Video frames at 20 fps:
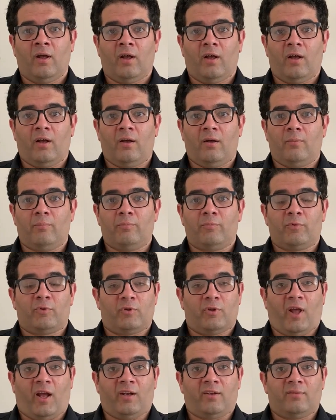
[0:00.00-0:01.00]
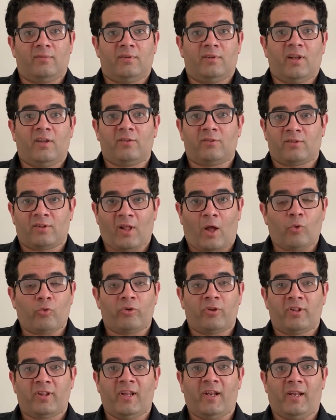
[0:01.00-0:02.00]
So that does
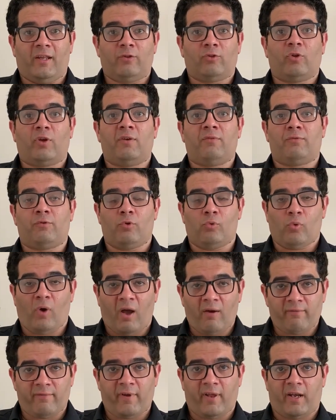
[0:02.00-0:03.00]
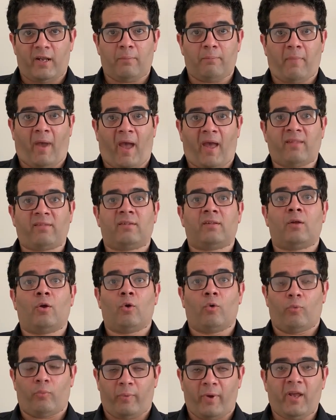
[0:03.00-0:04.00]
sound silly. So if you are wearing mask,
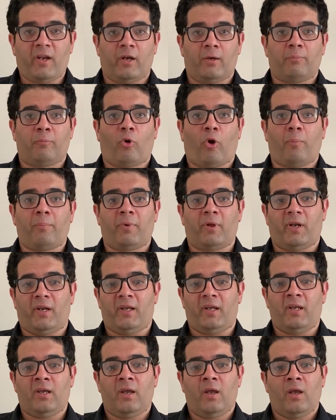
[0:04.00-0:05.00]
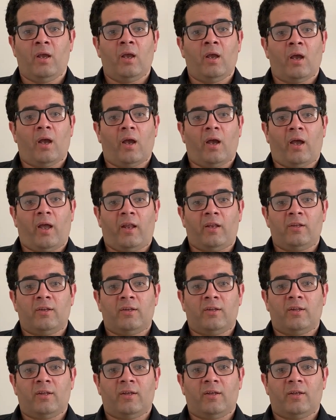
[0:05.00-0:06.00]
wear it properly, and